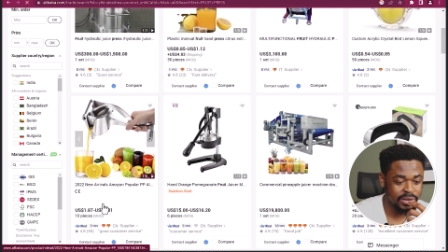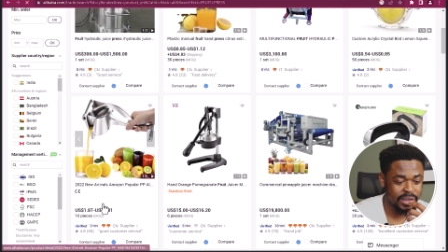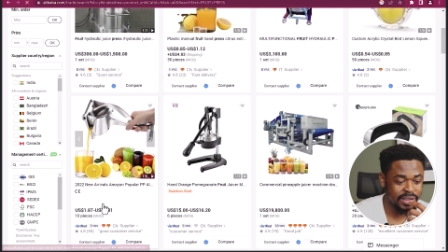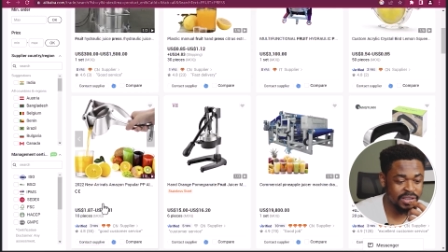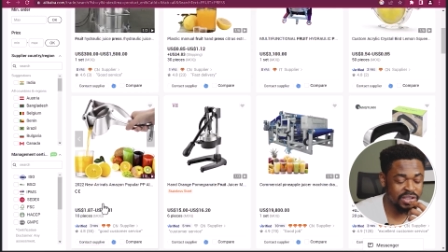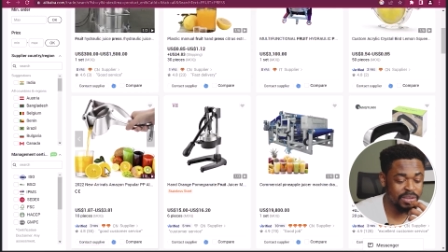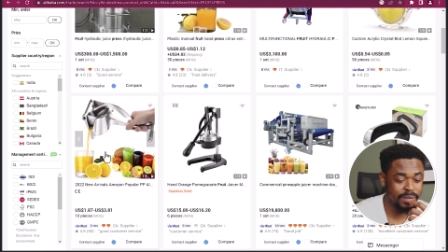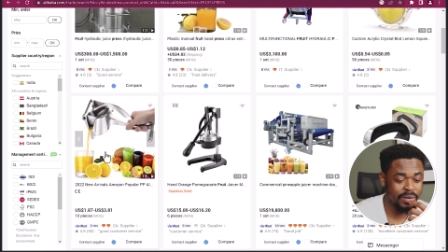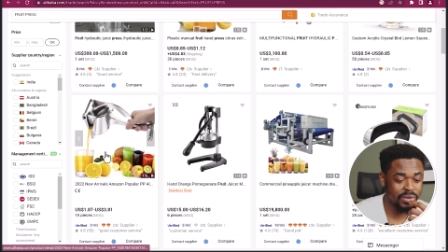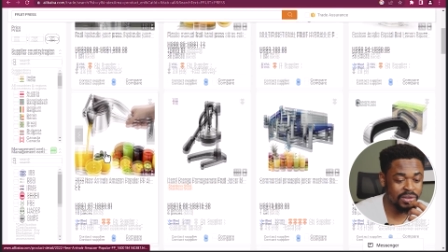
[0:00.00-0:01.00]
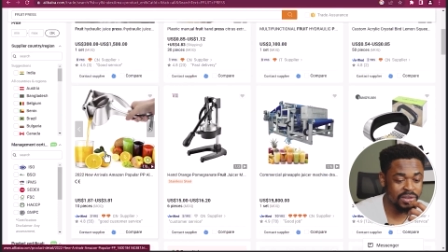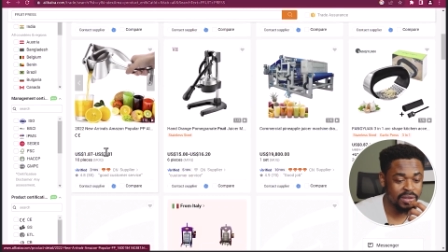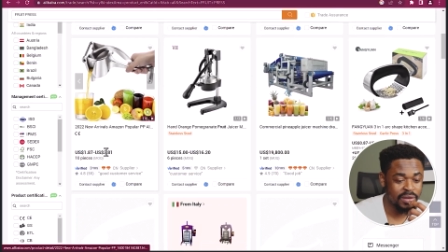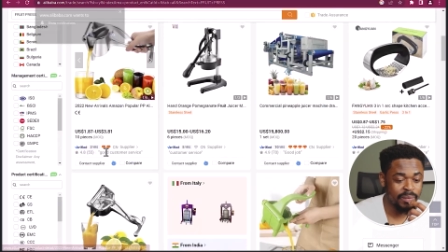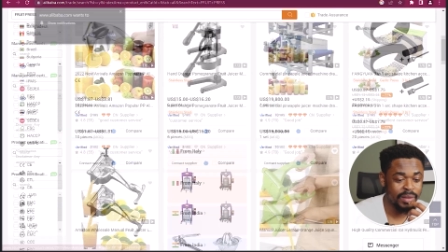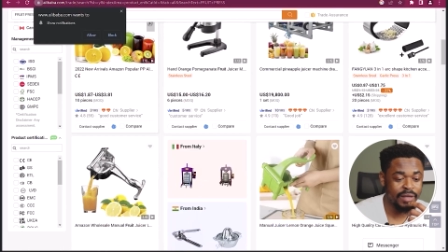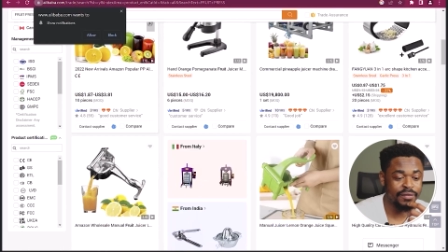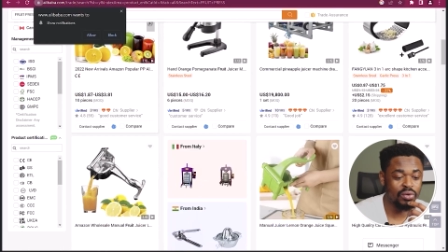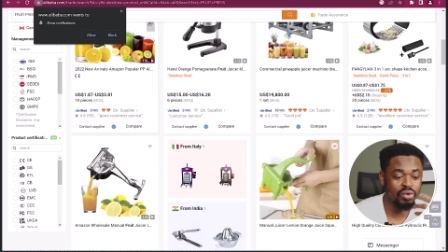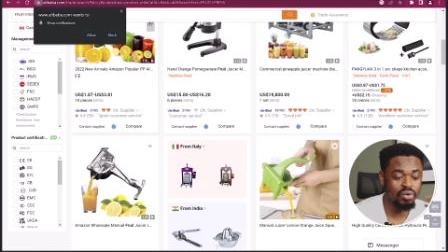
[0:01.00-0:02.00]
You can see cheaper ones.
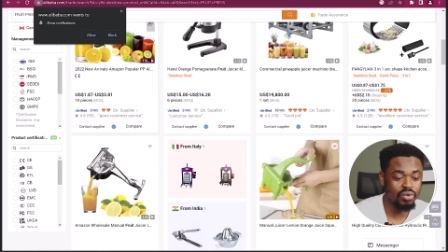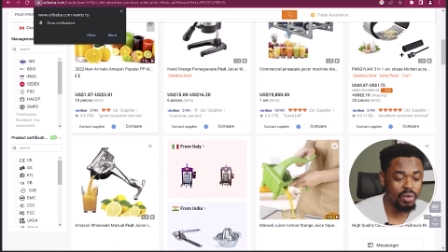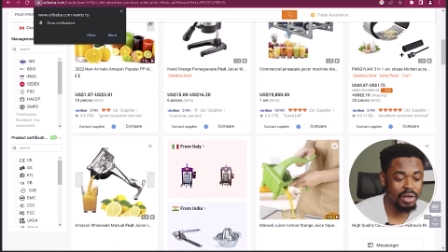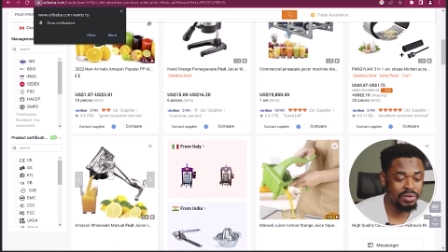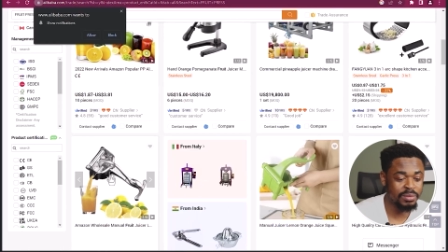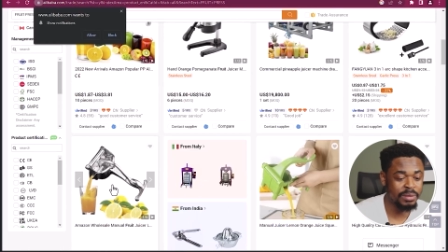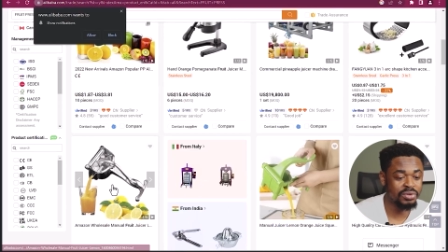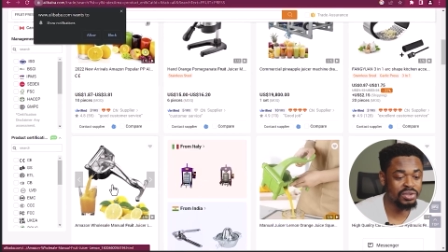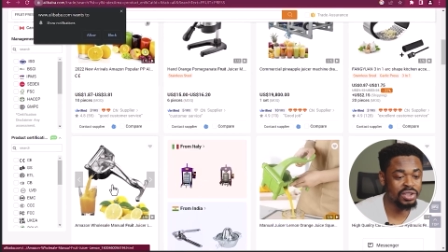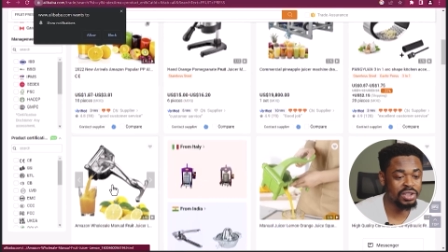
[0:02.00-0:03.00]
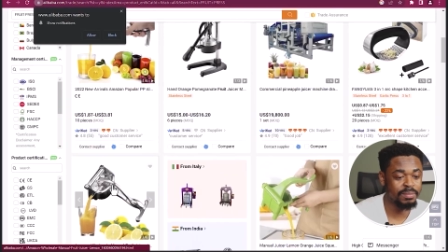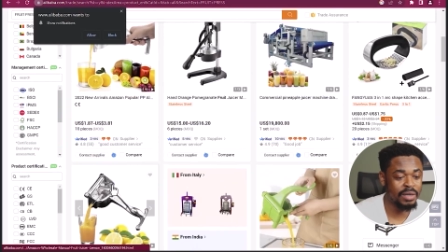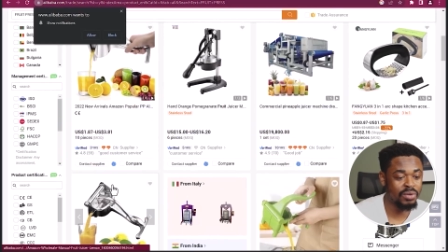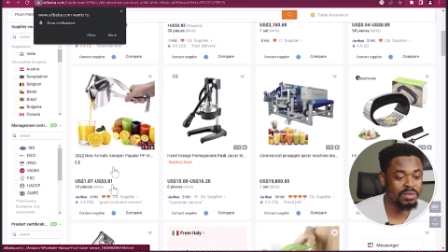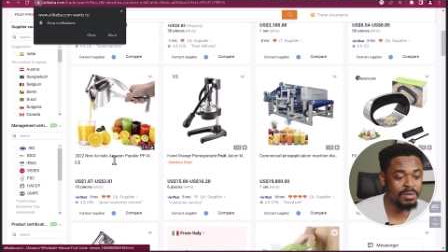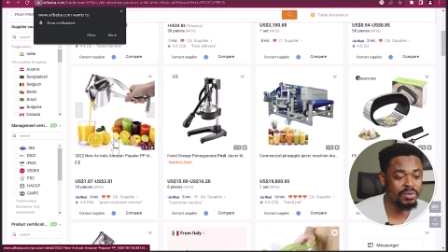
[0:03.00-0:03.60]
If you look well, you'll be able to see cheaper ones.